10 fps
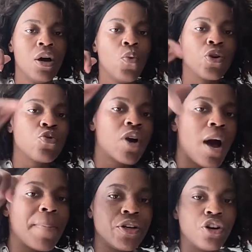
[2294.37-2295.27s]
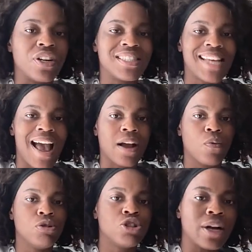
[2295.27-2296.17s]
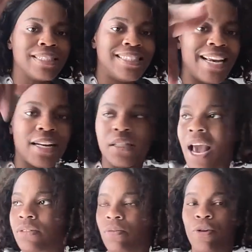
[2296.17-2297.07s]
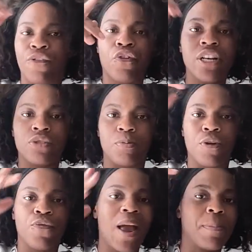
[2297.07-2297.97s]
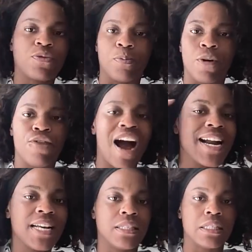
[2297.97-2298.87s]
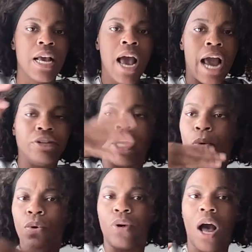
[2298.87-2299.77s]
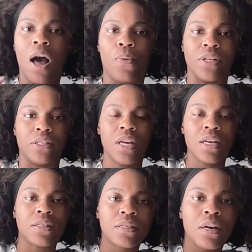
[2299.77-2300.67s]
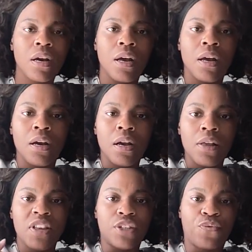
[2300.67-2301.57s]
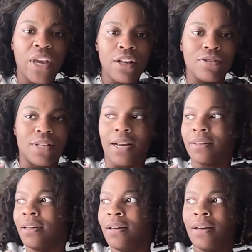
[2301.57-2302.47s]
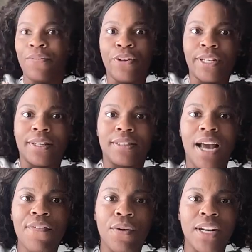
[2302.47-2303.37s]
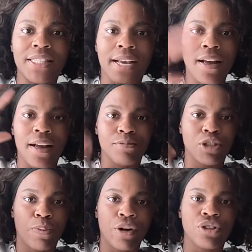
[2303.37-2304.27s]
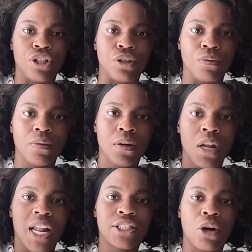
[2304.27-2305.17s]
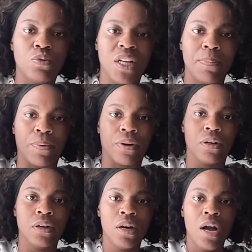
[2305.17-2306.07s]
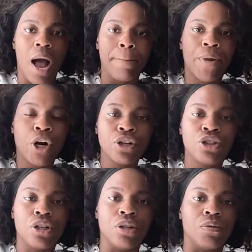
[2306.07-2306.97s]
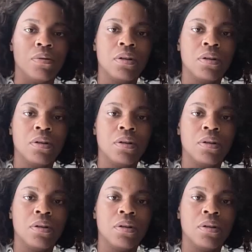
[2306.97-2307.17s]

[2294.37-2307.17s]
When you come under attack, when you start seeing attacks from your friends, from your families, from your finances, and you say, whoa, God, what is this? This feels like the devil. And he's like, I'm just purging you. Let's go deeper. I'm purging you.